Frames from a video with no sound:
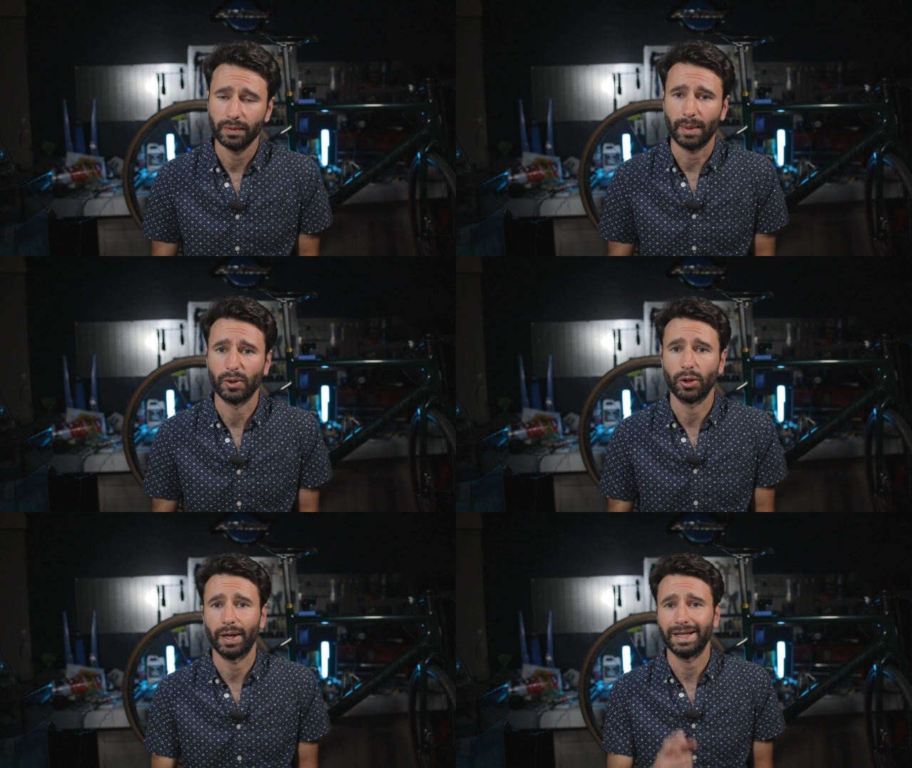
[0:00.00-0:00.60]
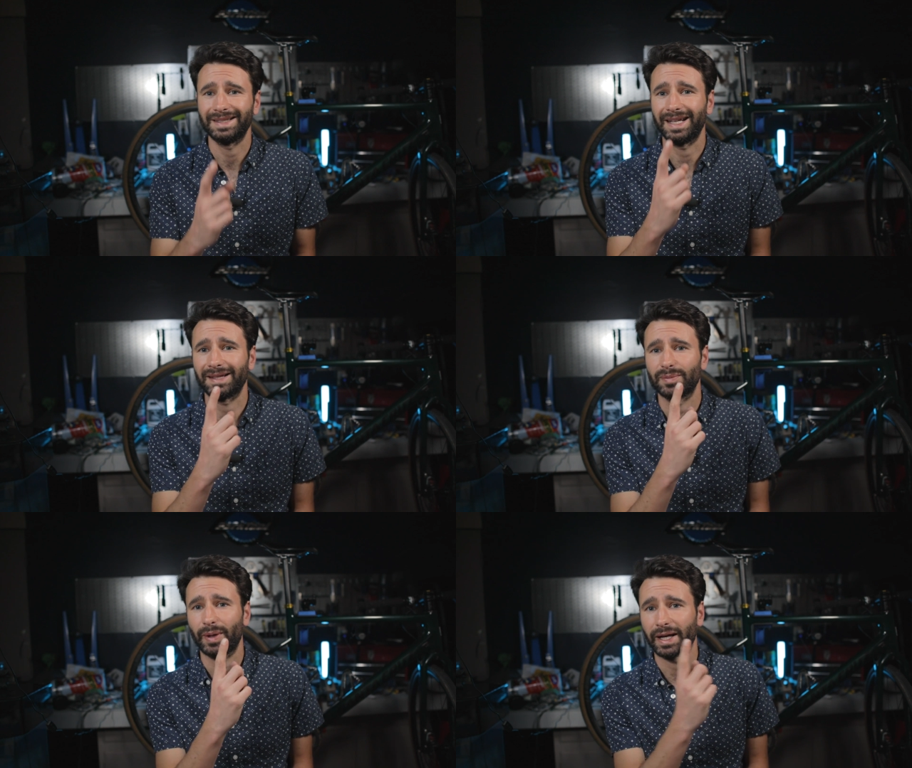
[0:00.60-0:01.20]
I'm gonna go ahead and take
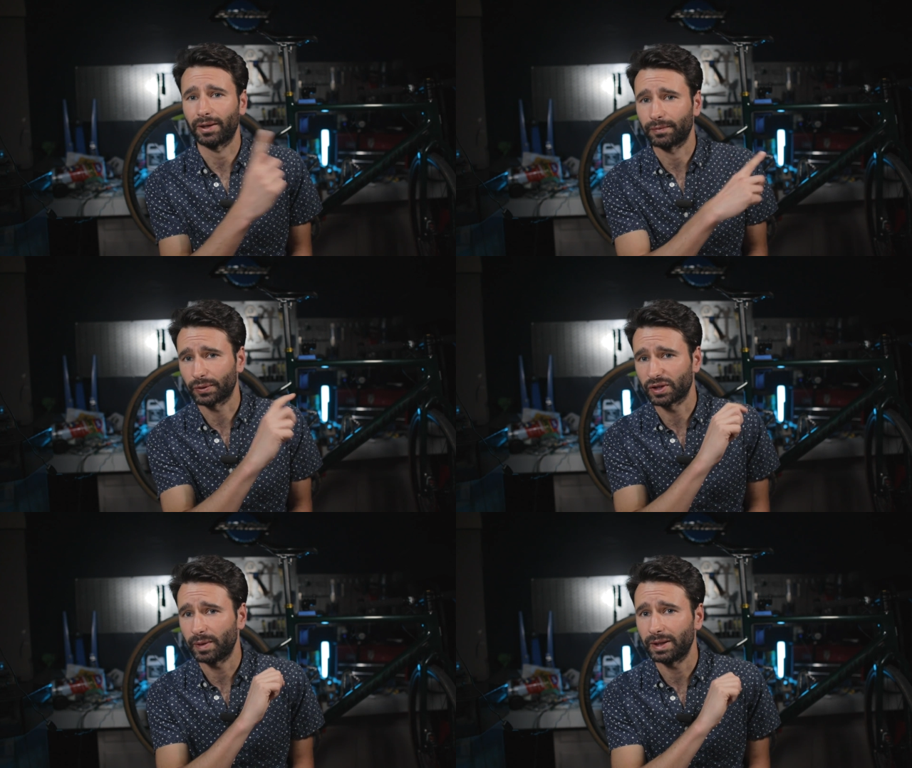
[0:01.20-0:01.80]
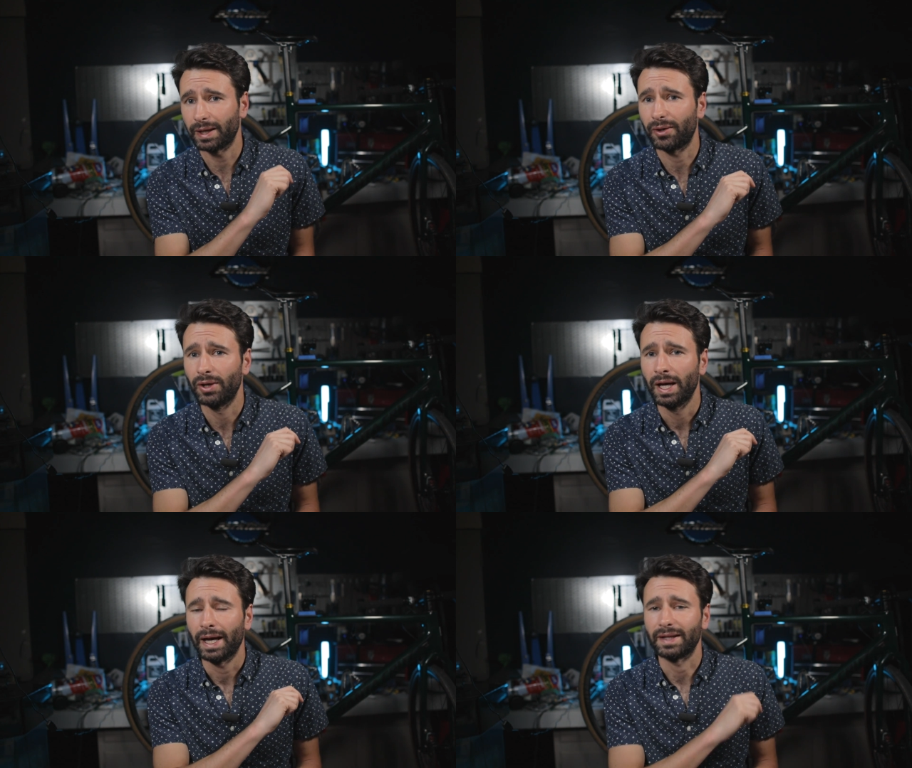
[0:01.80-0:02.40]
this bike out for a spin now
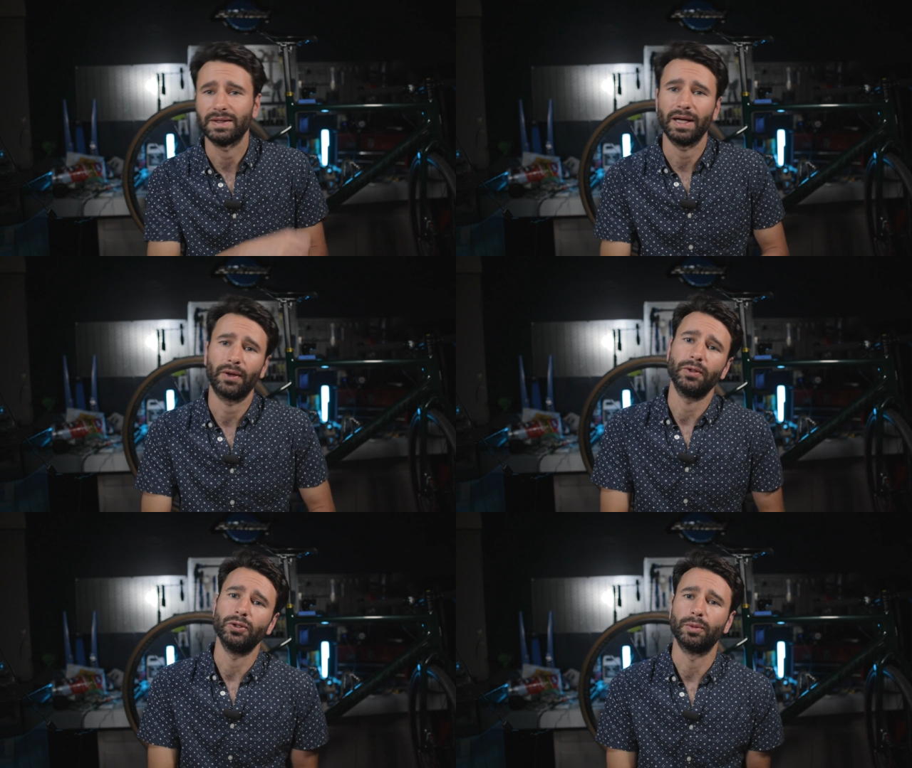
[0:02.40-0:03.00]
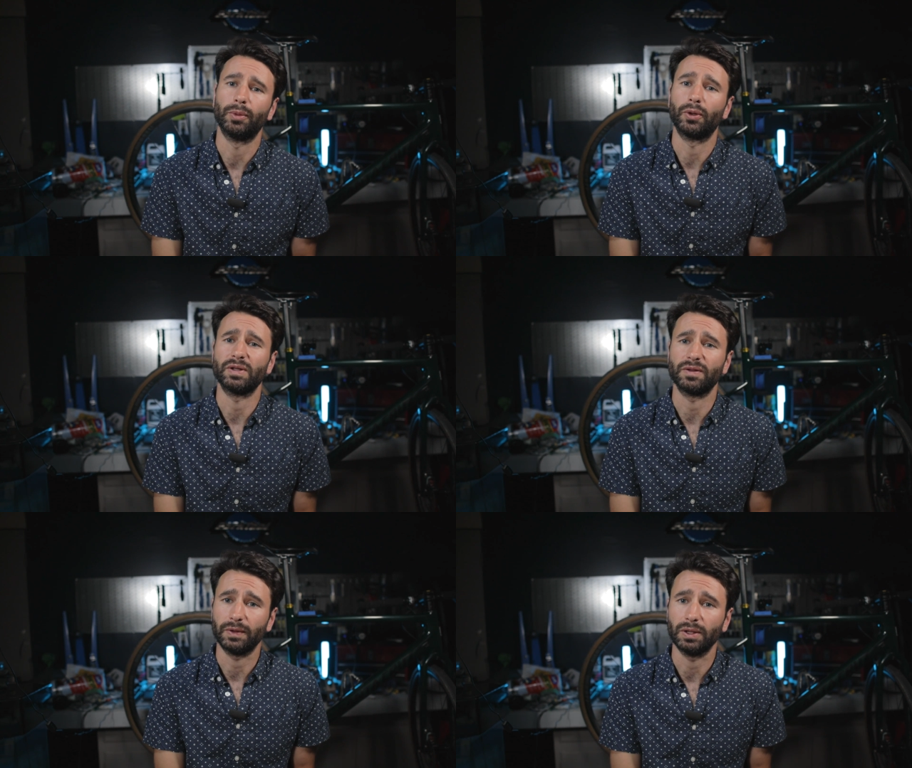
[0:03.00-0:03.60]
and see how the new
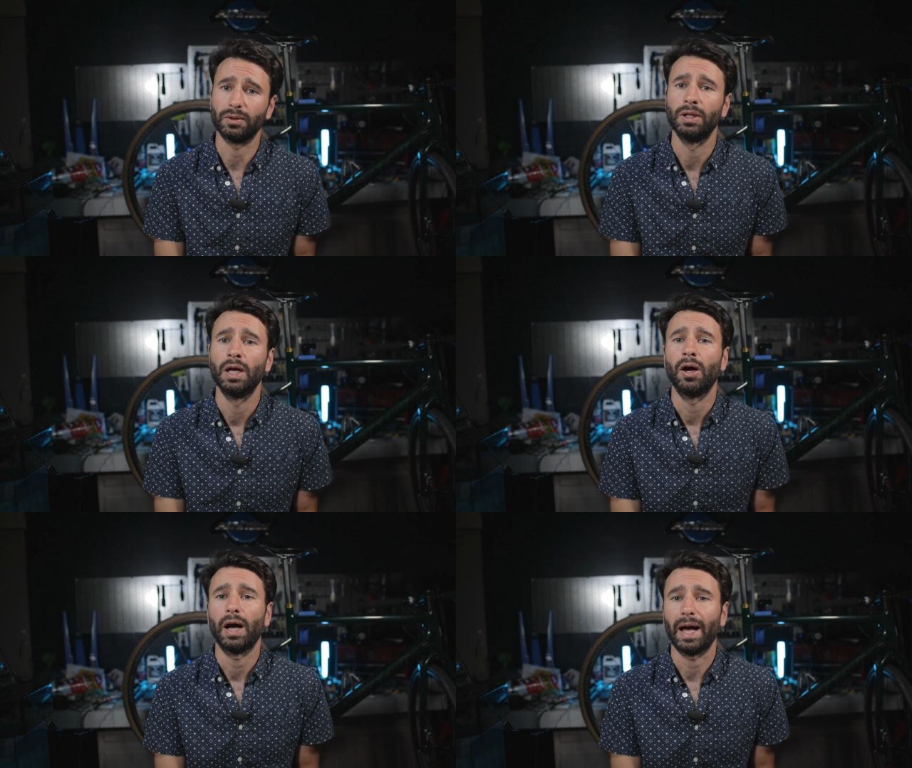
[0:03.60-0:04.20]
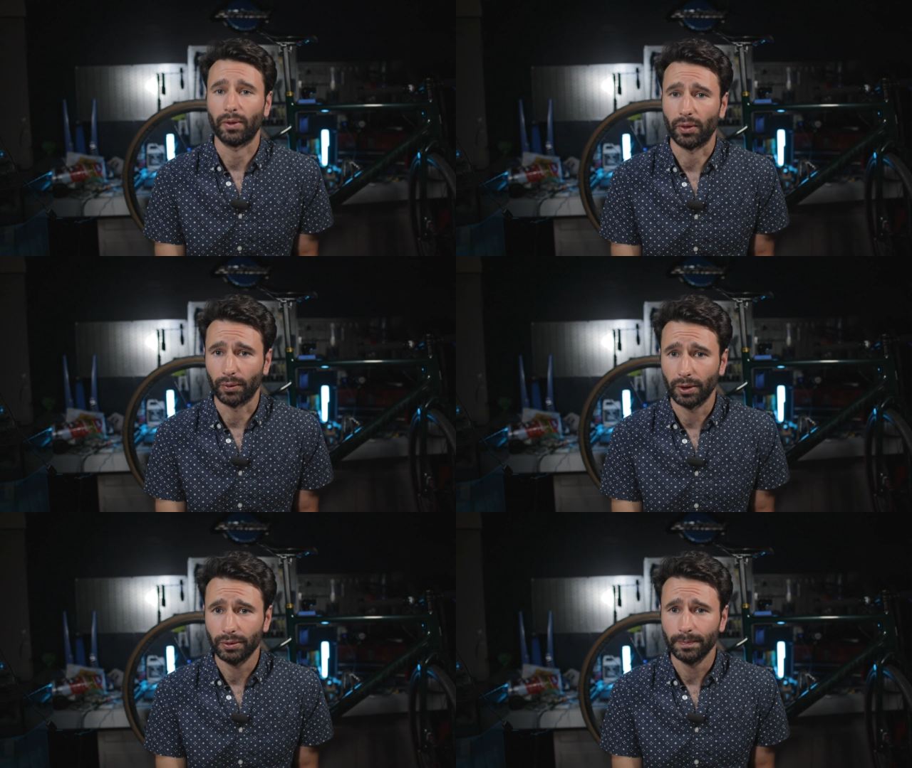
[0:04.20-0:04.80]
components feel out on the
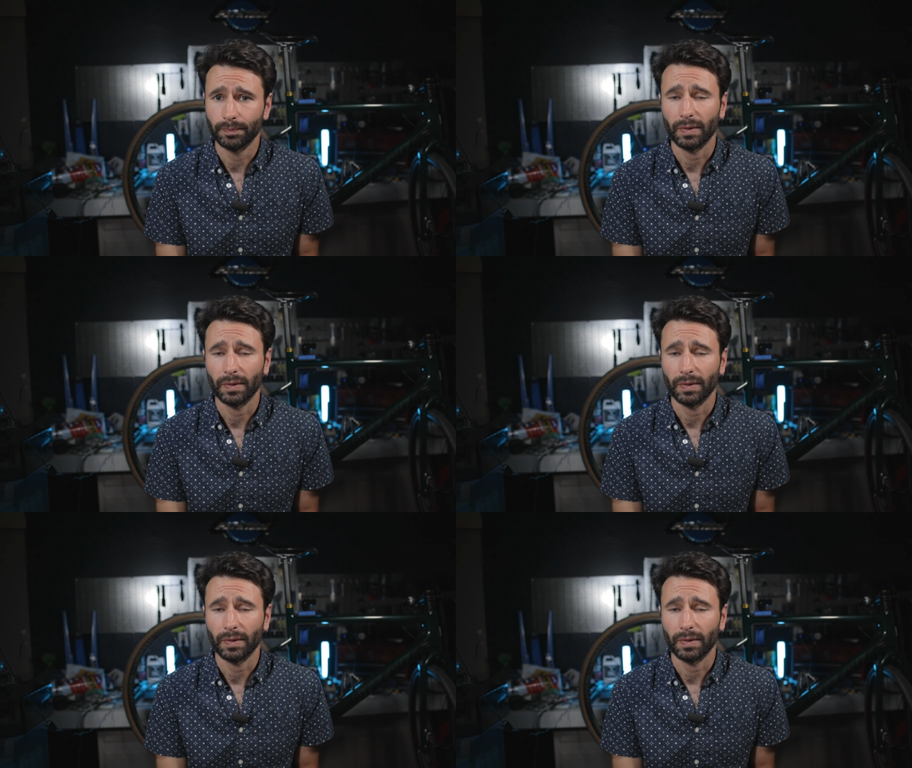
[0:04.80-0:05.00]
road.